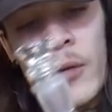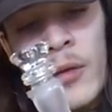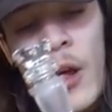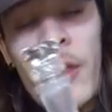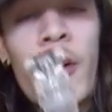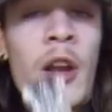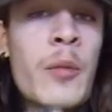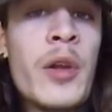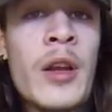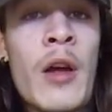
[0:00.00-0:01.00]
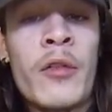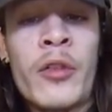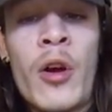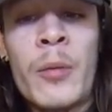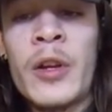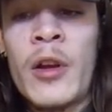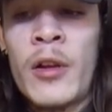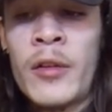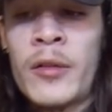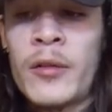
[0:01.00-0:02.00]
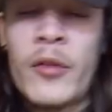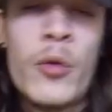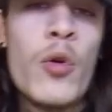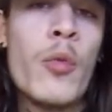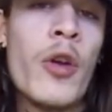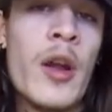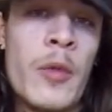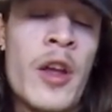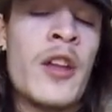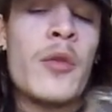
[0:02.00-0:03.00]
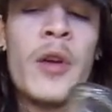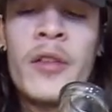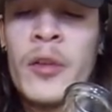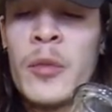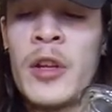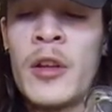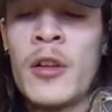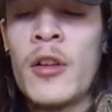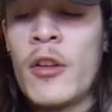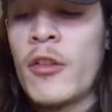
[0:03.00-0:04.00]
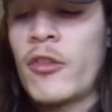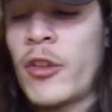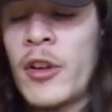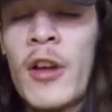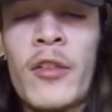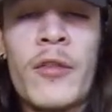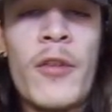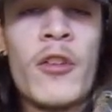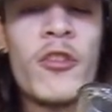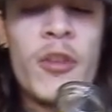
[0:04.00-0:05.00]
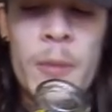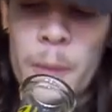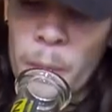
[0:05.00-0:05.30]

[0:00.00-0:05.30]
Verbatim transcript: I thought I'd pick out Zob because it's a cool brand. But anyways, let me show you guys the function.